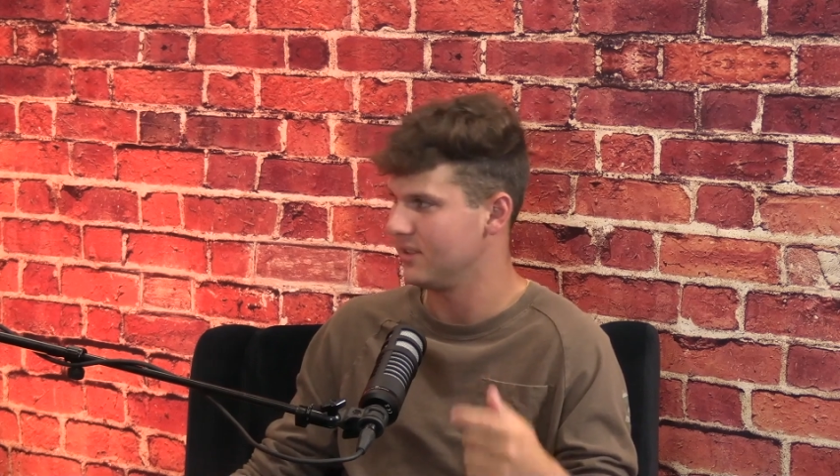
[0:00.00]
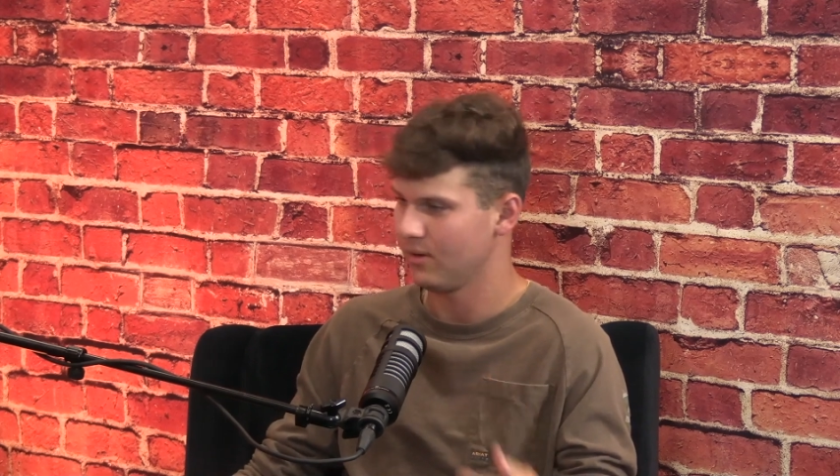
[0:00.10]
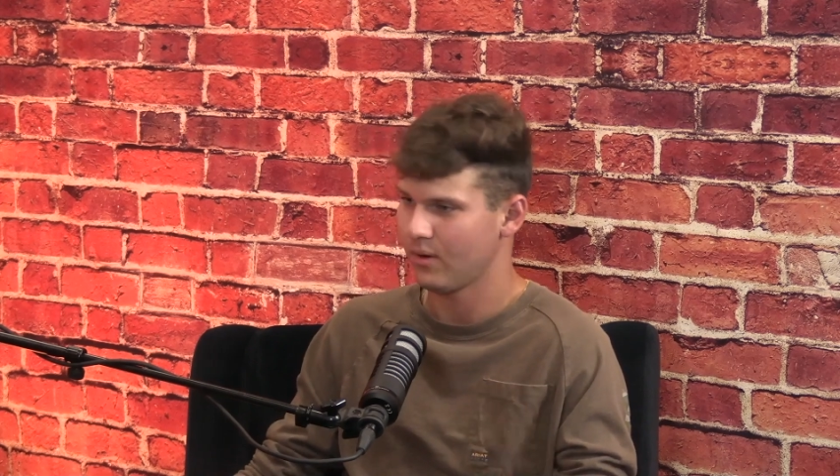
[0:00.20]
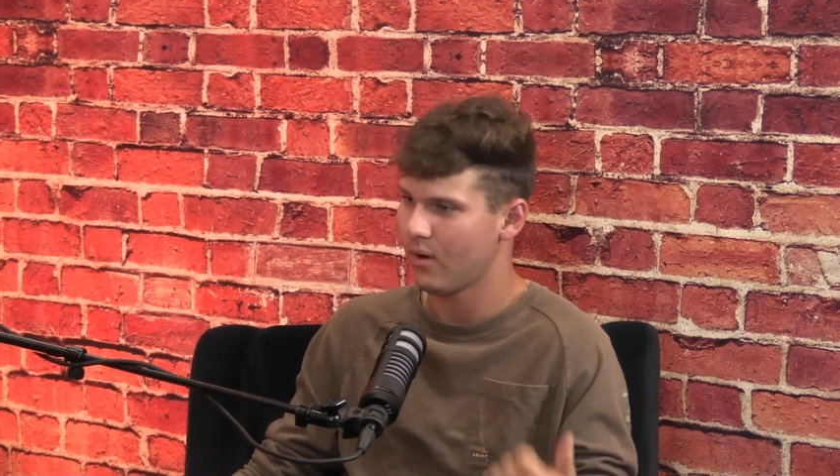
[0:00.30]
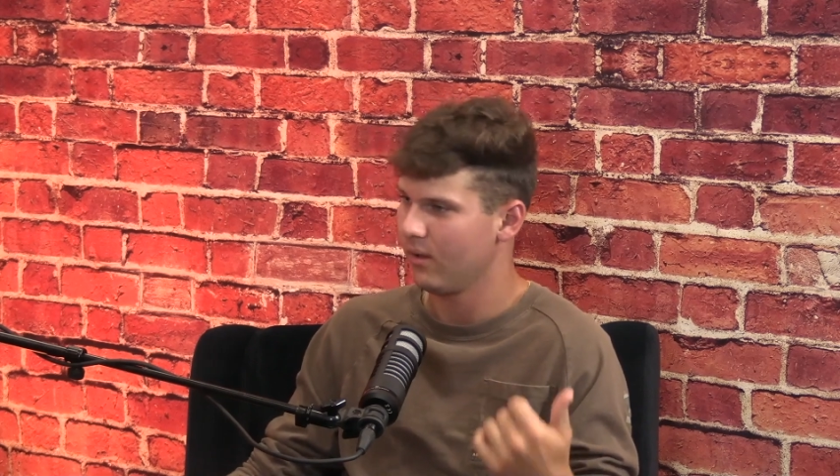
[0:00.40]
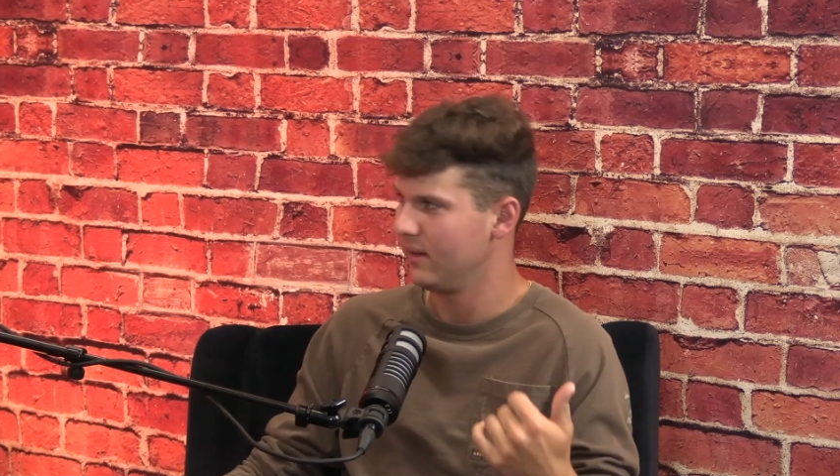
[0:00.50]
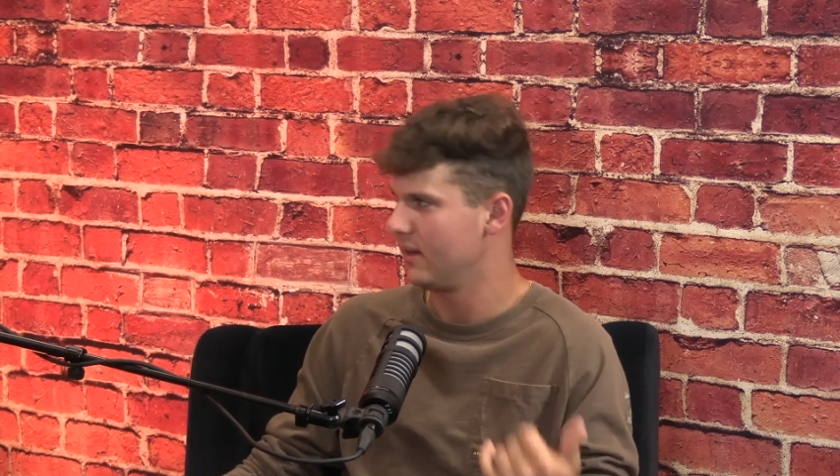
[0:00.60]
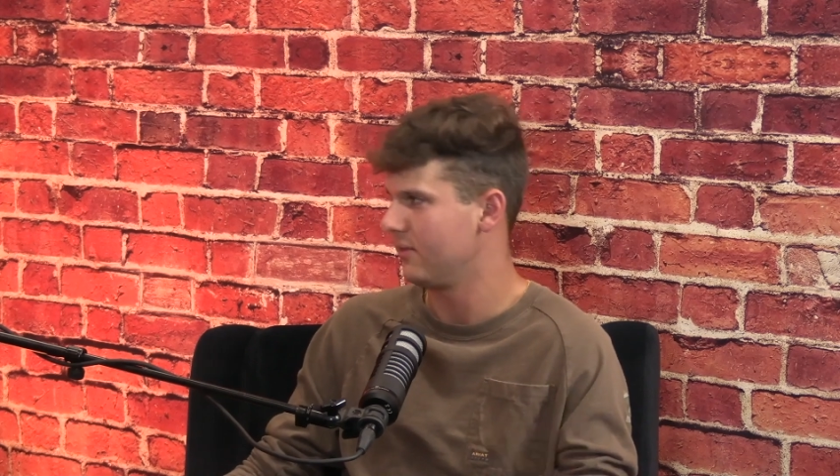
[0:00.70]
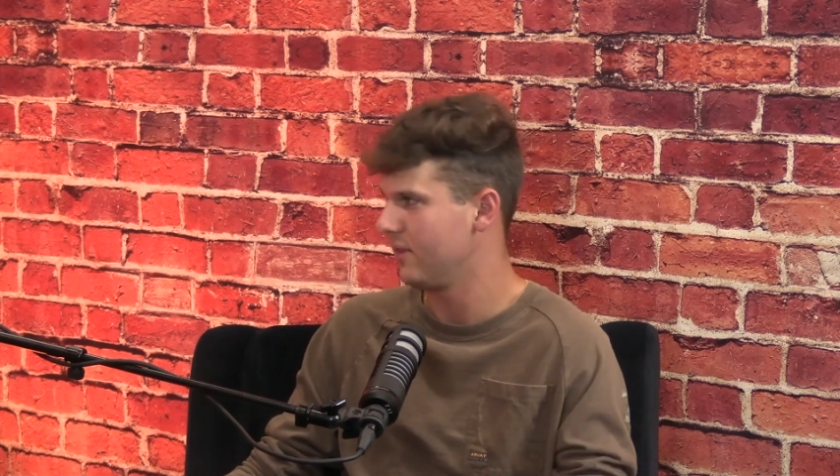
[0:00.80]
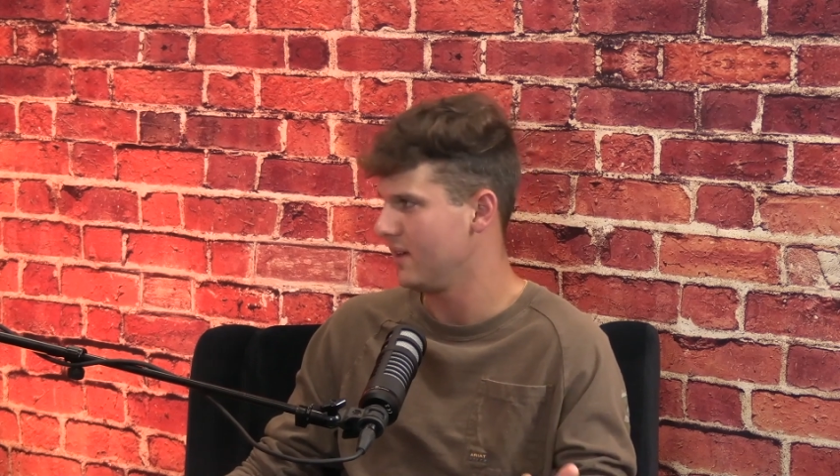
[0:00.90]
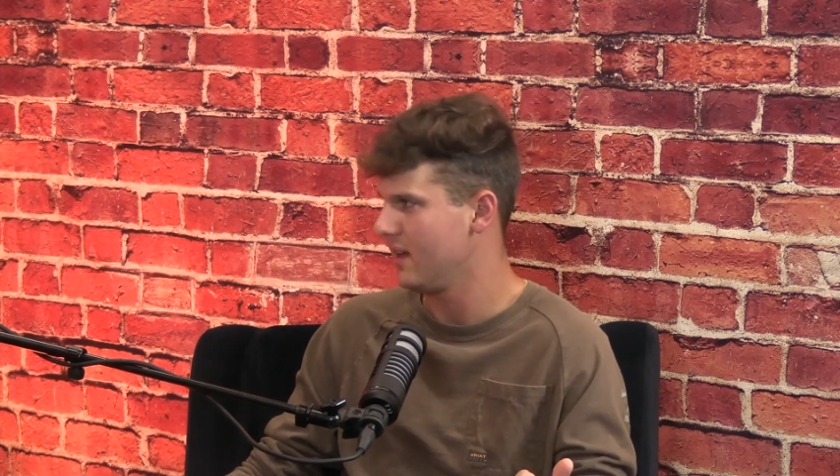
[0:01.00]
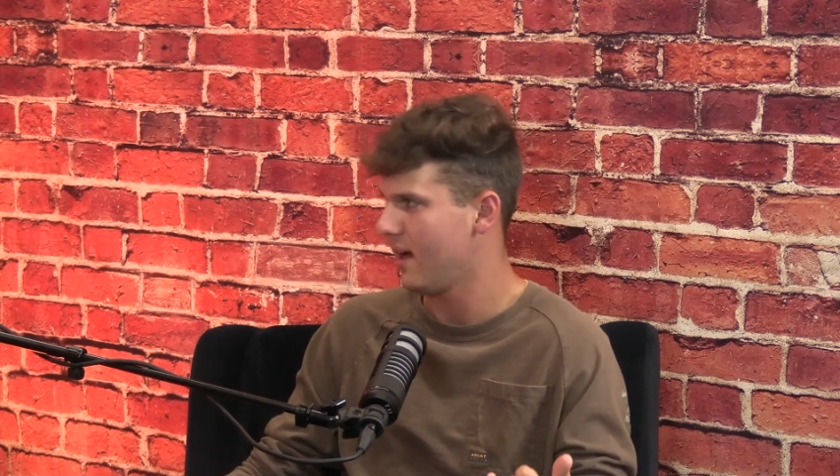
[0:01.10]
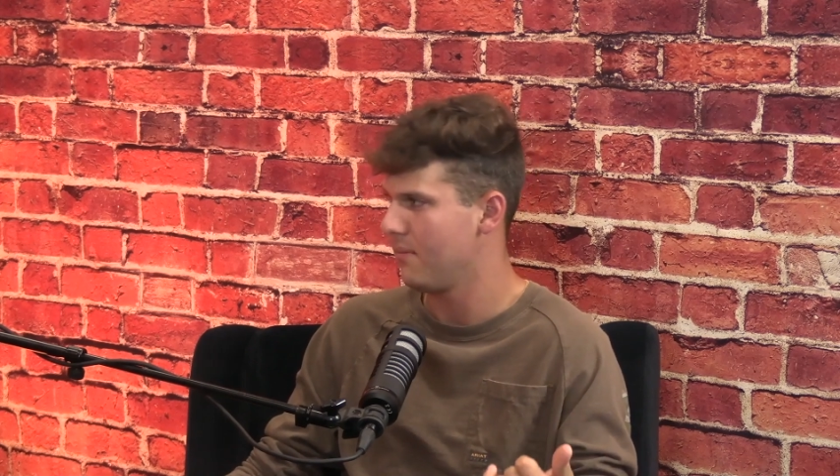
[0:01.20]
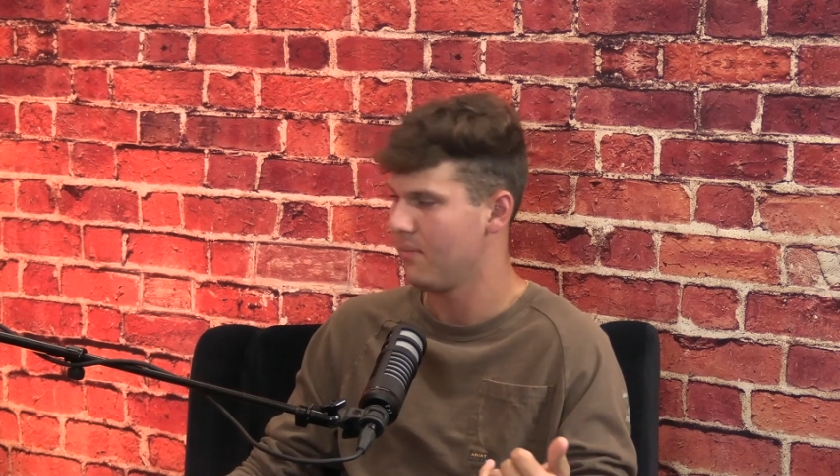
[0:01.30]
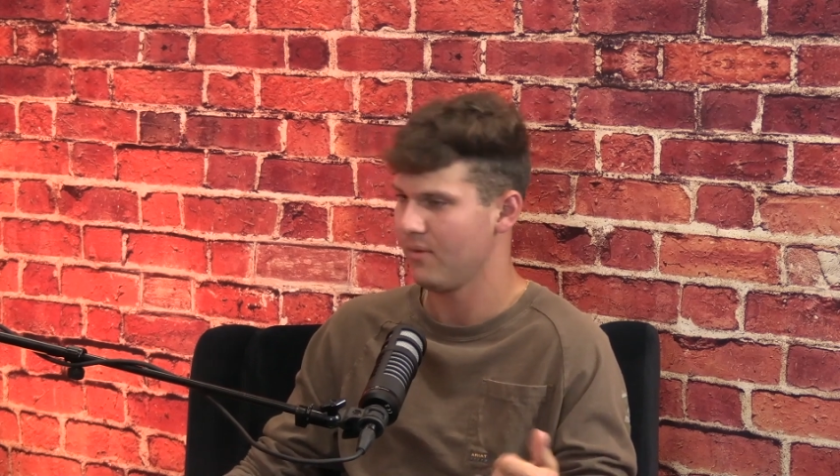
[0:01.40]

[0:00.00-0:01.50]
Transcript: They'll call in their free time.